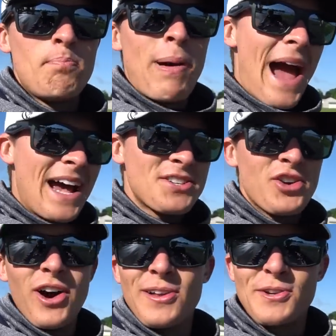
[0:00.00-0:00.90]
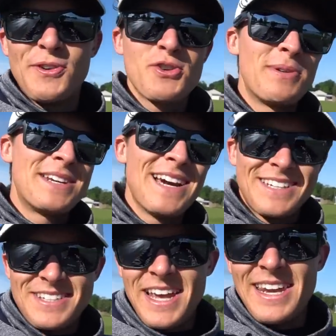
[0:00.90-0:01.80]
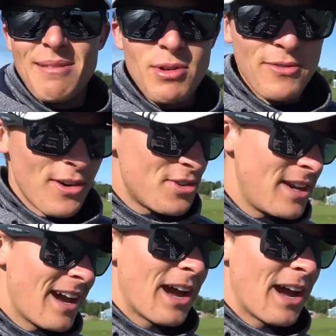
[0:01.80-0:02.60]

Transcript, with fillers: past college fisherman at Texas A&M University.